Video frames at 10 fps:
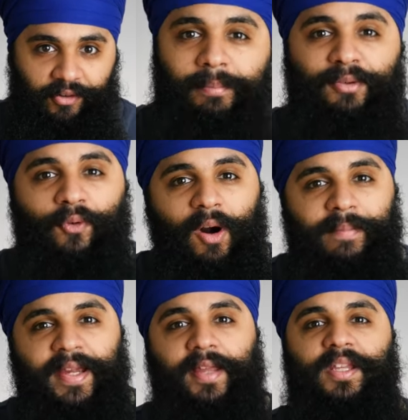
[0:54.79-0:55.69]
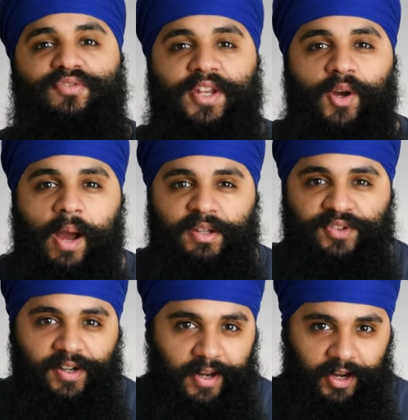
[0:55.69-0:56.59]
Now, before making this video, I was
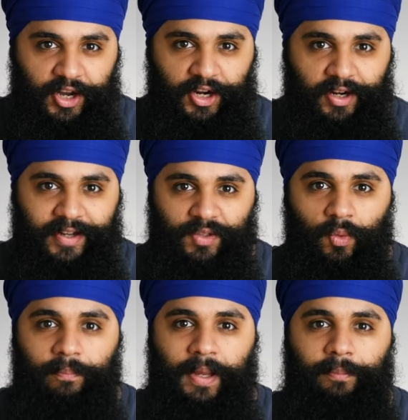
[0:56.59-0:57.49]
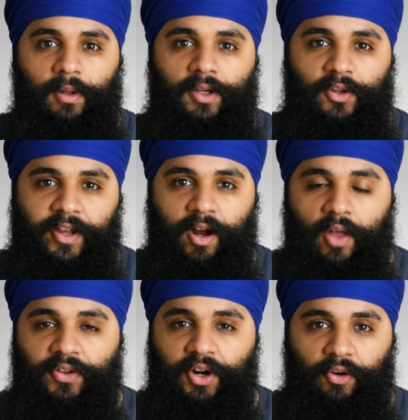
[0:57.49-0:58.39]
very curious what people are doing on
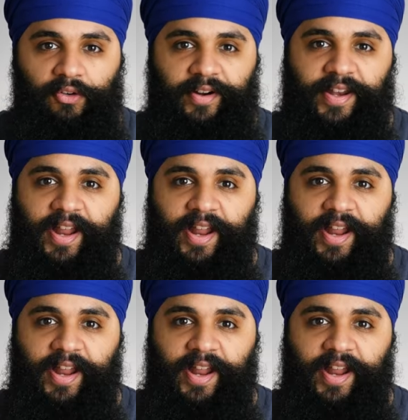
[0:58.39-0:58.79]
their own right